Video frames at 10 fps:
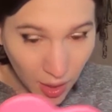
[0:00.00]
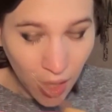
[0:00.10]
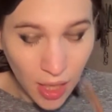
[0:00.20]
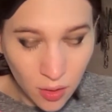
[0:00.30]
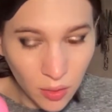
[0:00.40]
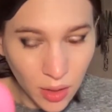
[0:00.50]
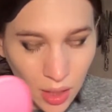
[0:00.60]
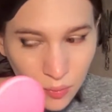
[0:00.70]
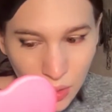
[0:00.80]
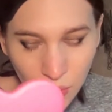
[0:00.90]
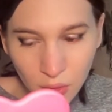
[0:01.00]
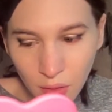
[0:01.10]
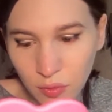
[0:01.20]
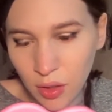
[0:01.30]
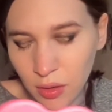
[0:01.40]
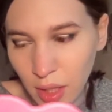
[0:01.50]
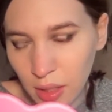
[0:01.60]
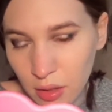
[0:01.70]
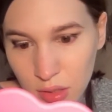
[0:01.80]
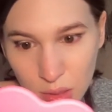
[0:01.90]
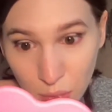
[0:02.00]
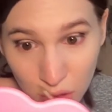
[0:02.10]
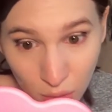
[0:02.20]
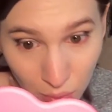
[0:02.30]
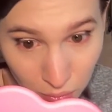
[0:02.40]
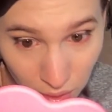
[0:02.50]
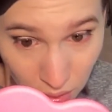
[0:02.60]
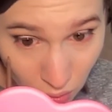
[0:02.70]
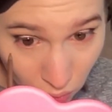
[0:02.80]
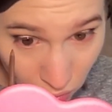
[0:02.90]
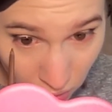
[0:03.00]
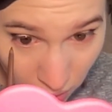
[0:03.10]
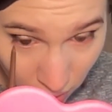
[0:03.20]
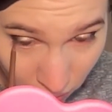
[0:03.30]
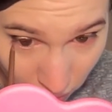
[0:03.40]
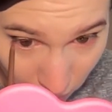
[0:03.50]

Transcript: I know a lot of people love their liners, especially people that don't really love them